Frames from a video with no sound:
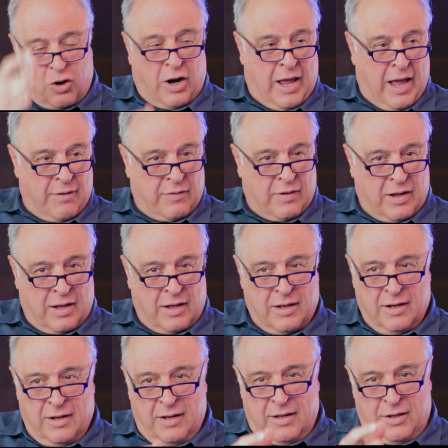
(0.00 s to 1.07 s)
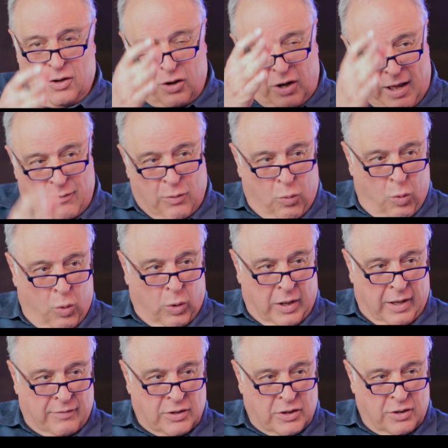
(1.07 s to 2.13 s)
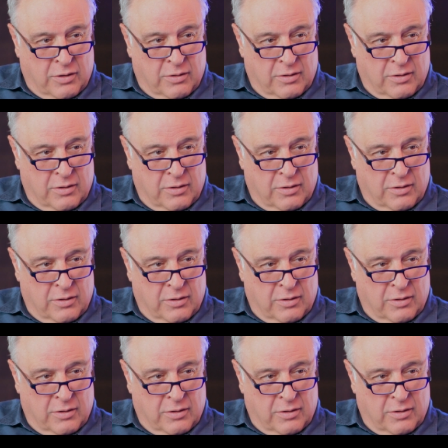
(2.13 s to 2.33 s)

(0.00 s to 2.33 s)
got to have a wall, haven't you?